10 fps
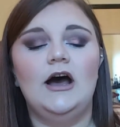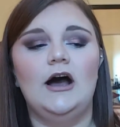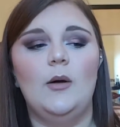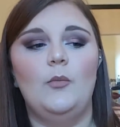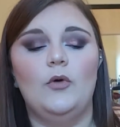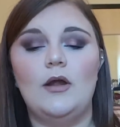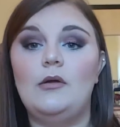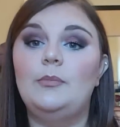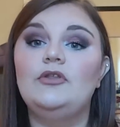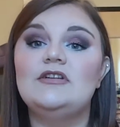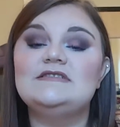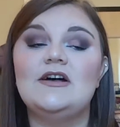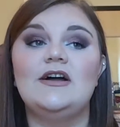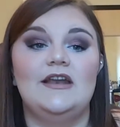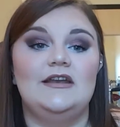where I would put this
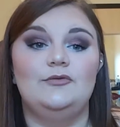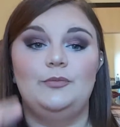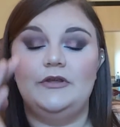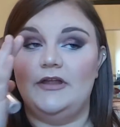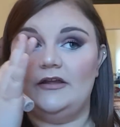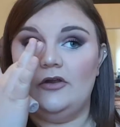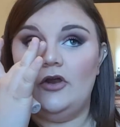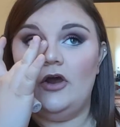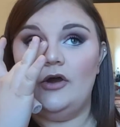on and it would be like